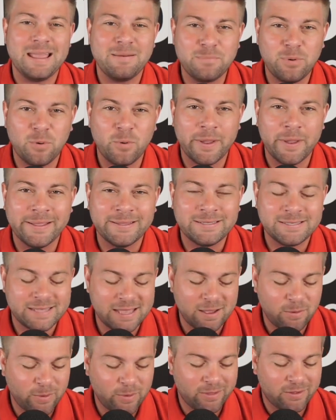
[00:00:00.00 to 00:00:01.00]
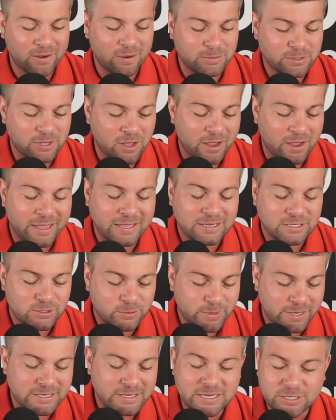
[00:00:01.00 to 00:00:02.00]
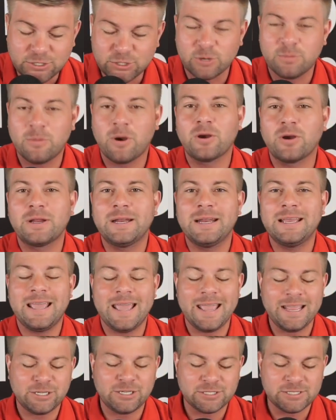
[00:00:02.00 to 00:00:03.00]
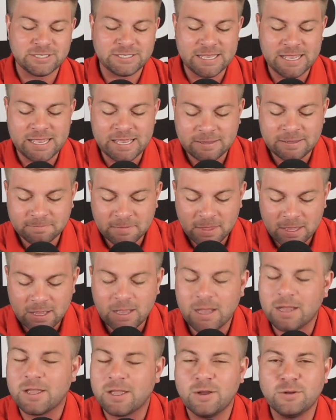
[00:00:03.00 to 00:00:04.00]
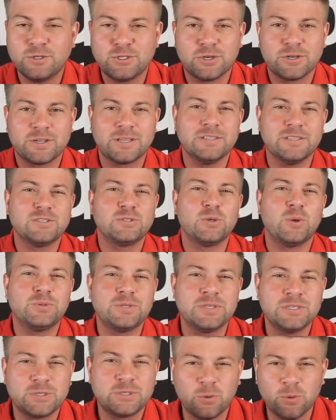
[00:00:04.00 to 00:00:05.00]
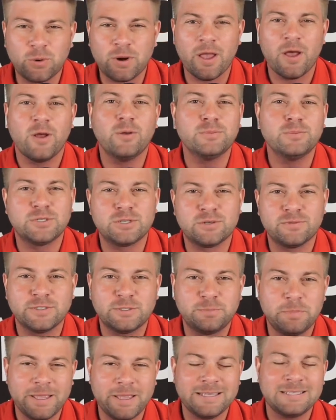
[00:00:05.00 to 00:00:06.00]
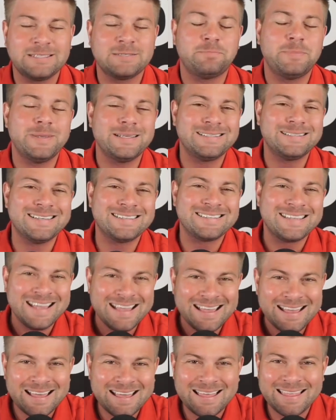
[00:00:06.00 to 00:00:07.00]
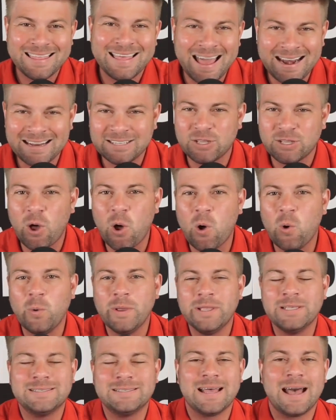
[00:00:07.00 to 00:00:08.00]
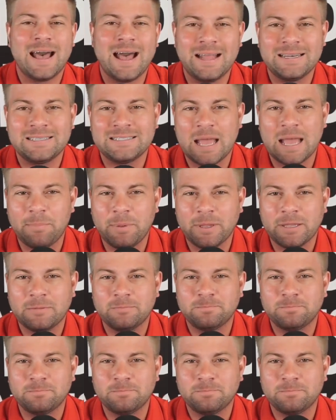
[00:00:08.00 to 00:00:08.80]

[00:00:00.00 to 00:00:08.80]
points that whether I'm talking to a digital marketing agency, a coach or consultant, or a home service-based business, that is always the hot topic.